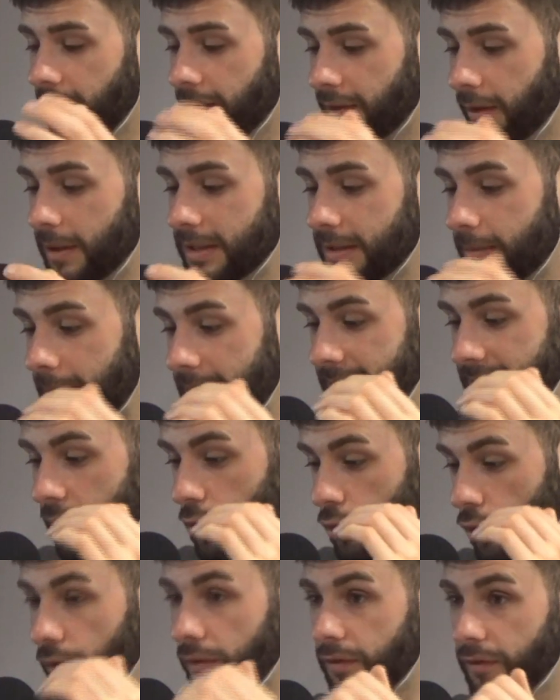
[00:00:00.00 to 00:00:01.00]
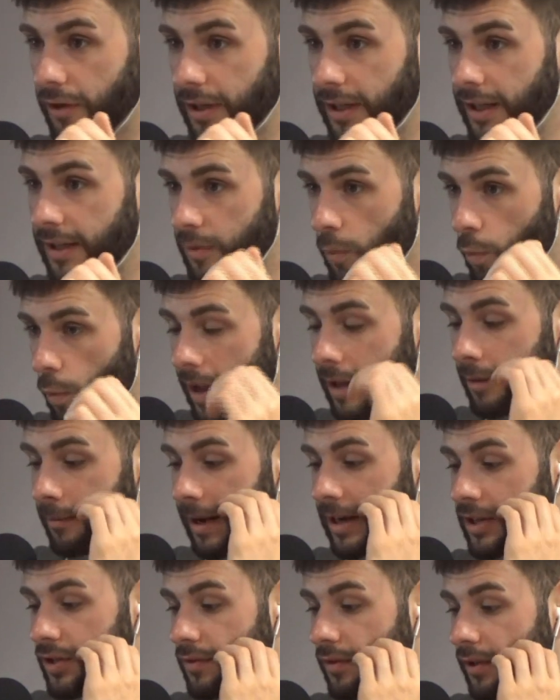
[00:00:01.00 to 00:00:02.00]
So it's a good fight. It's a
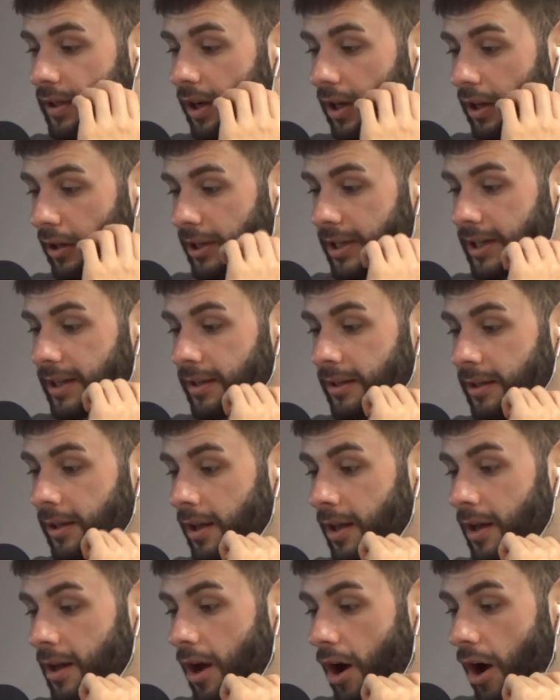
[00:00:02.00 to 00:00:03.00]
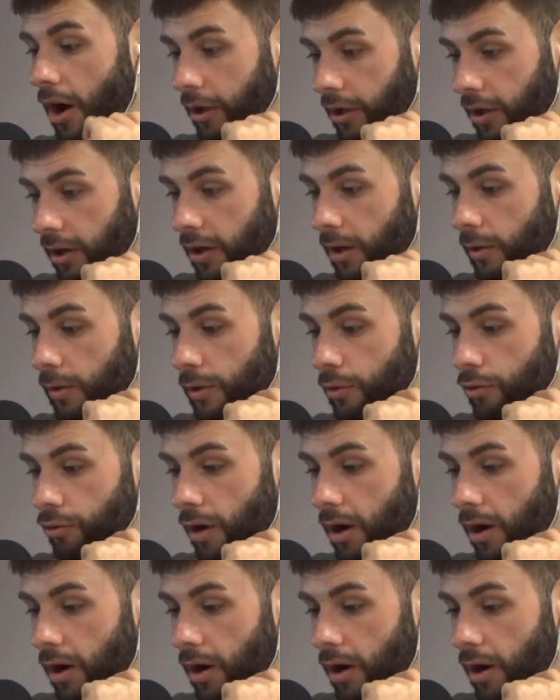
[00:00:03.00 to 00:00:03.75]
well-matched fight. I like it. I'm going to go Luke